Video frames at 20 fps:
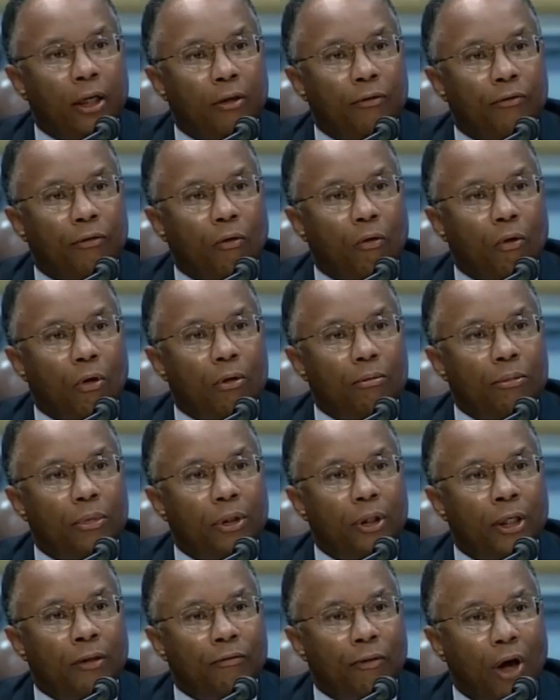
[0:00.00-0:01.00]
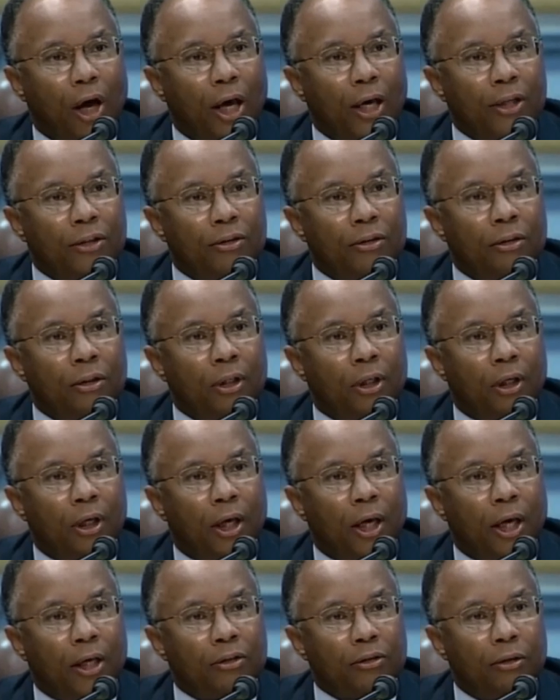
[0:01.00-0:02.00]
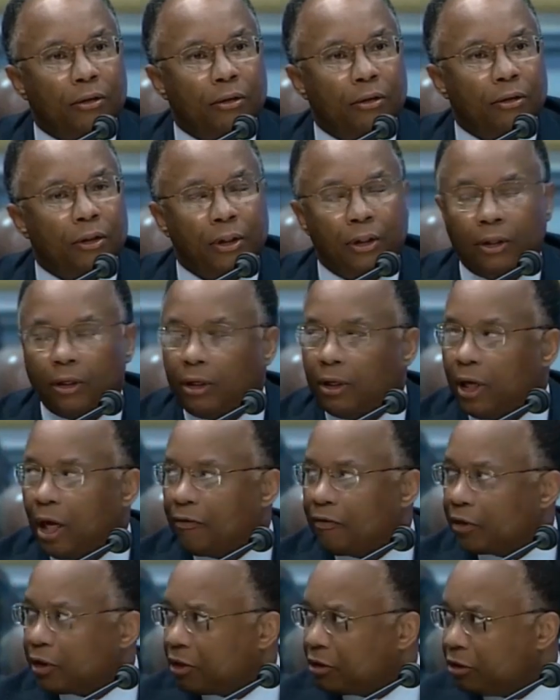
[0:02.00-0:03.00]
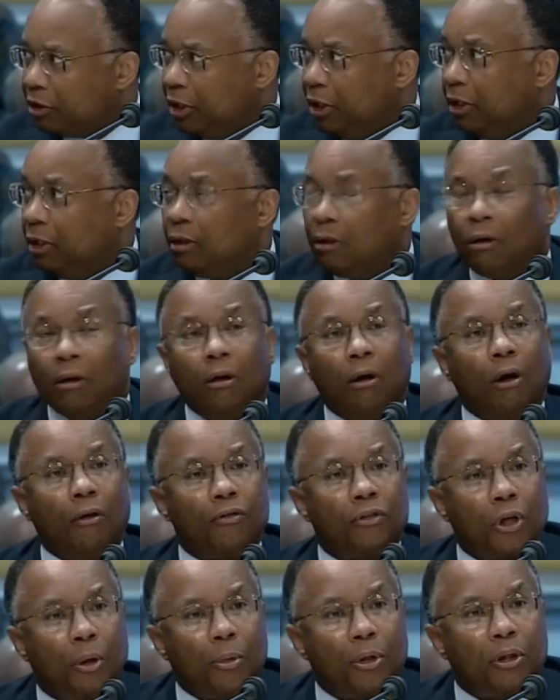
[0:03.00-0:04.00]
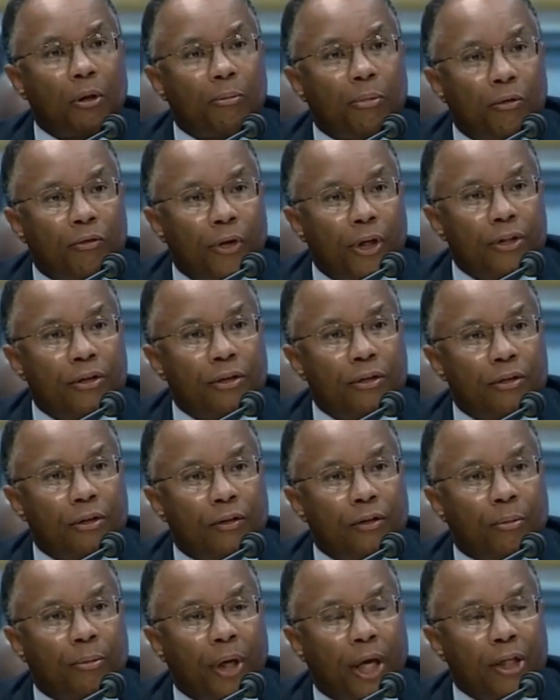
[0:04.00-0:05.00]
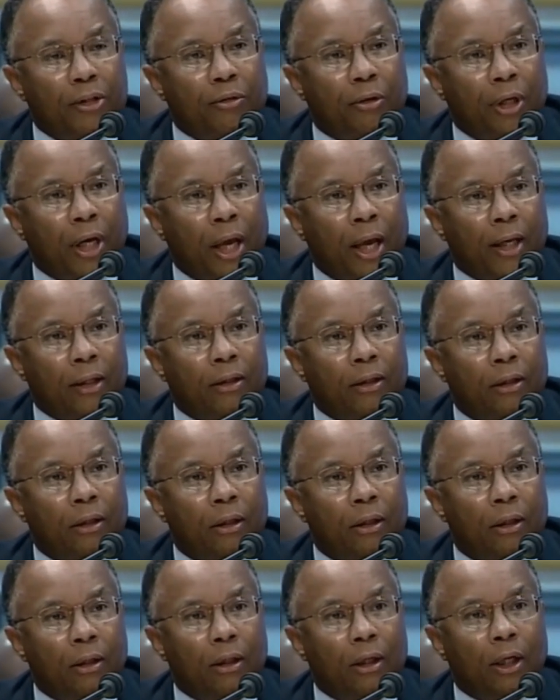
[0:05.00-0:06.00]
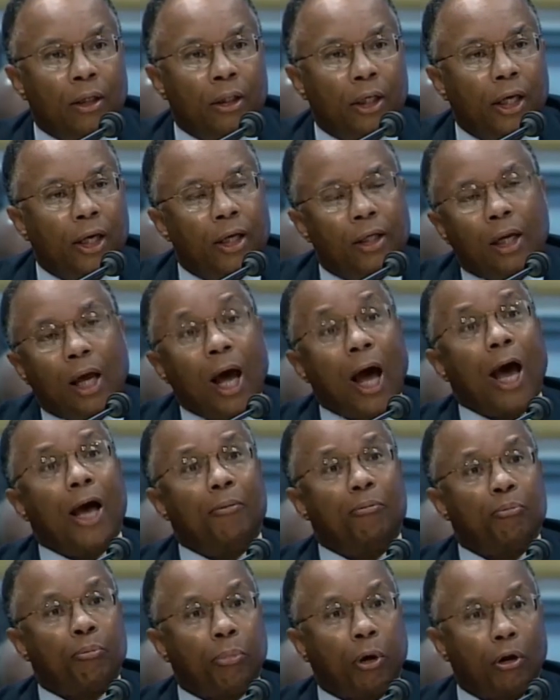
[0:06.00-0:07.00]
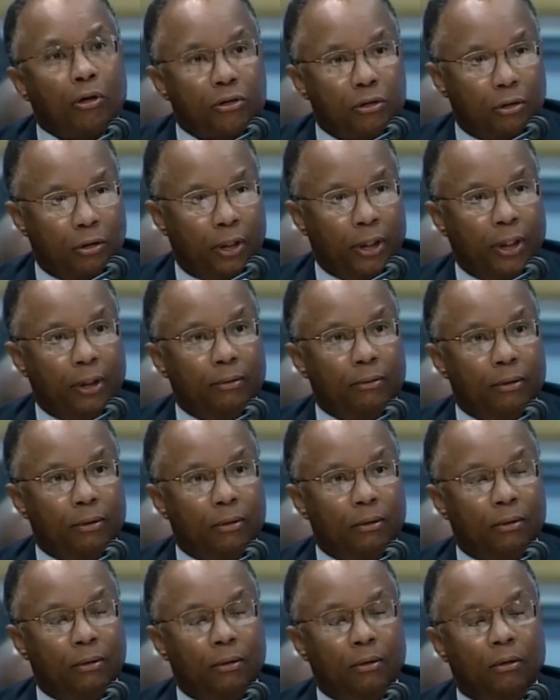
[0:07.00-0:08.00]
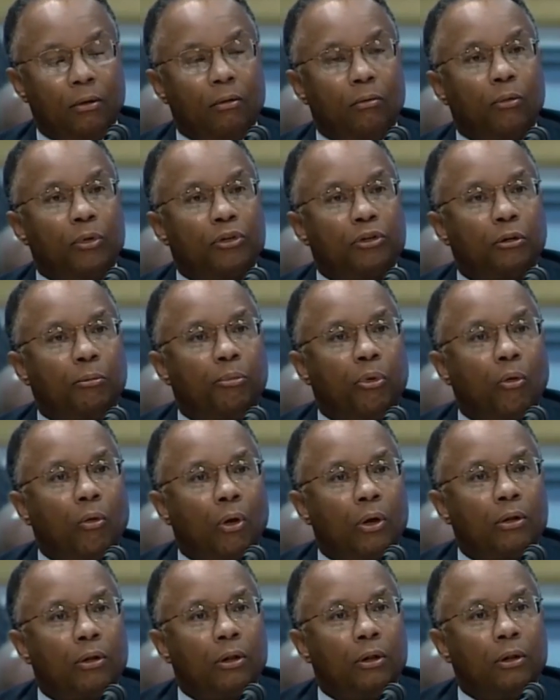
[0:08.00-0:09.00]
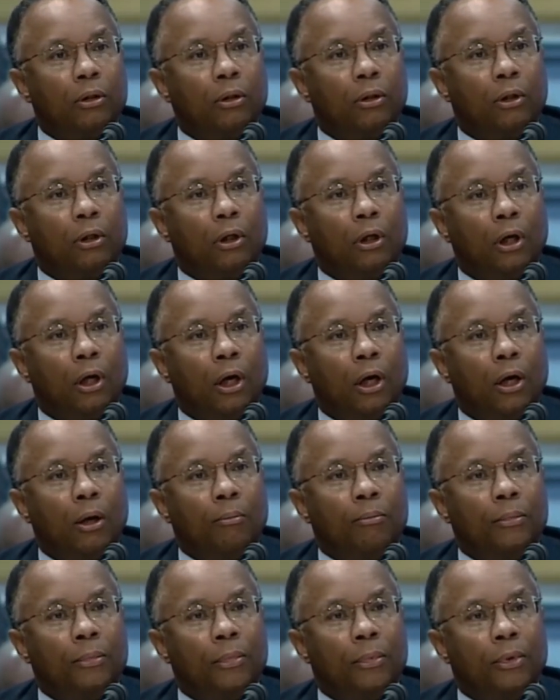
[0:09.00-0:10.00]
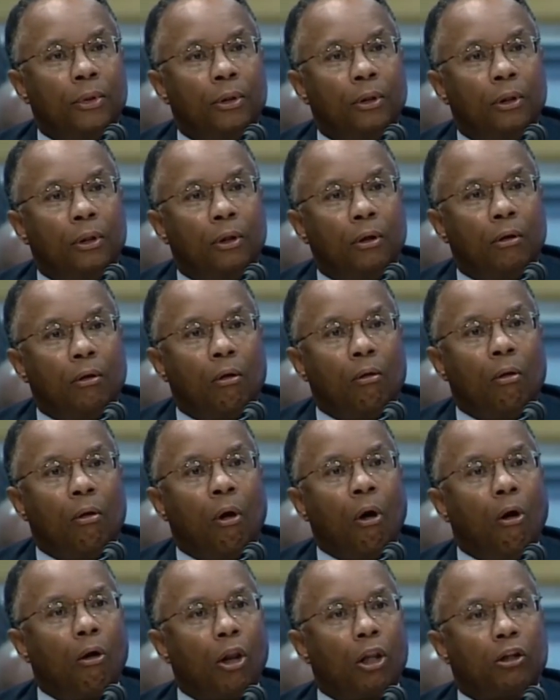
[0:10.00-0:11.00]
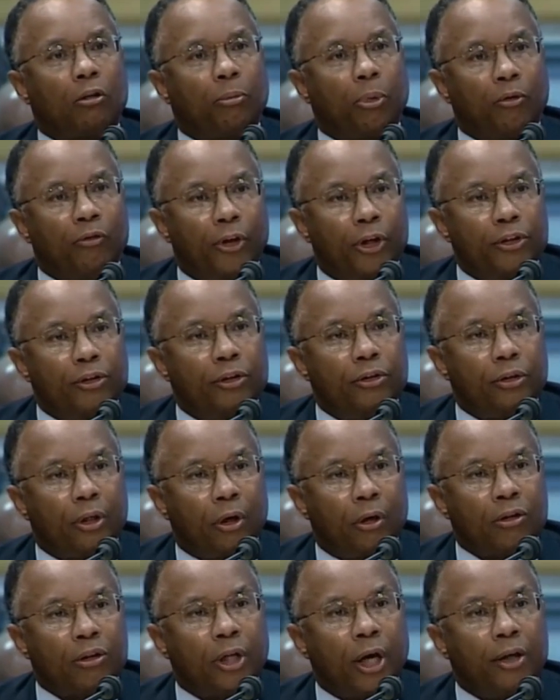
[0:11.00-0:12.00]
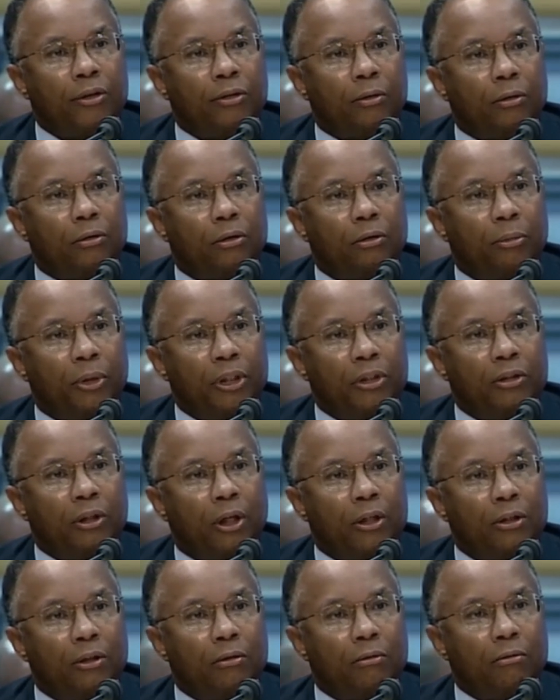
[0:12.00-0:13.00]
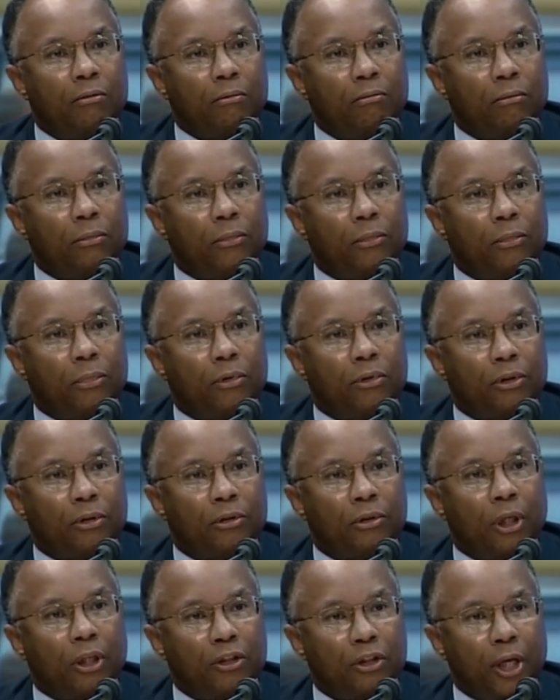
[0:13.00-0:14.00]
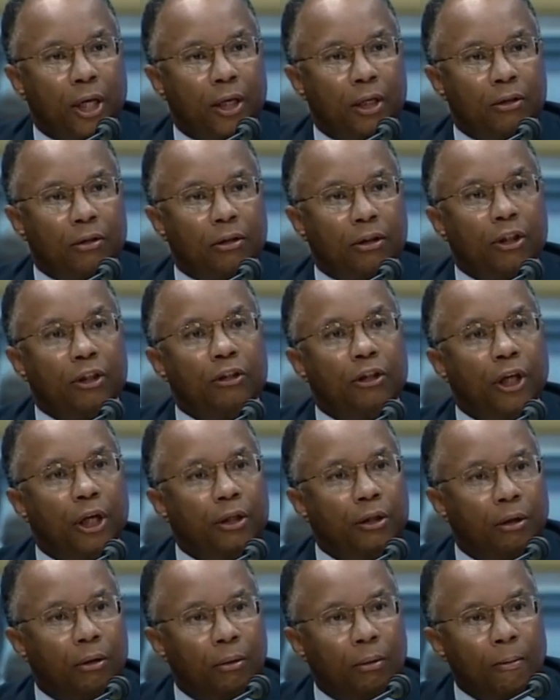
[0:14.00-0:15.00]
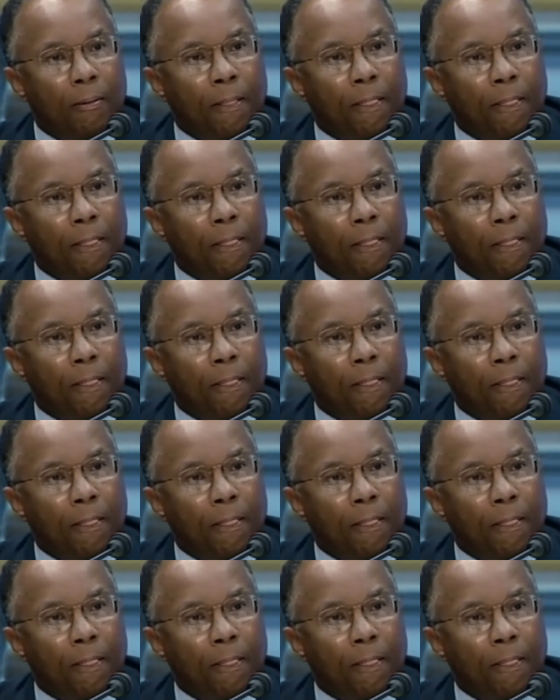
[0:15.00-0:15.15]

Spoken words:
informed advice as to the efficacy of some of the provisions of the Patriot Act. Again, I personally would support all of the provisions that are scheduled to be sunsetted to continue.